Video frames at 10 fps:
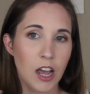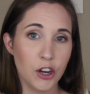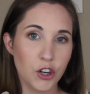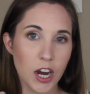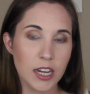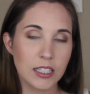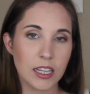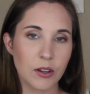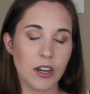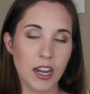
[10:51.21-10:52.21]
under eyes,
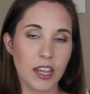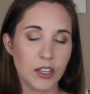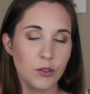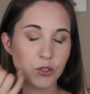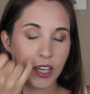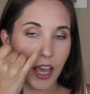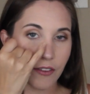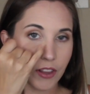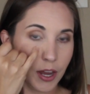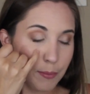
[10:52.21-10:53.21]
like, and I usually
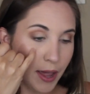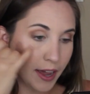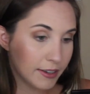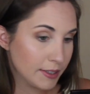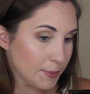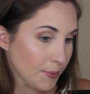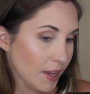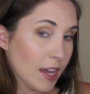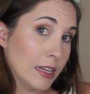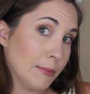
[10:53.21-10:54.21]
have a lot of bags
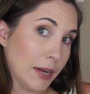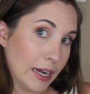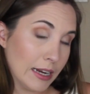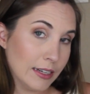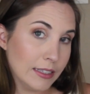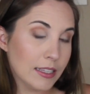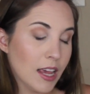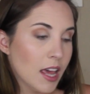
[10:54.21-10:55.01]
under my eyes.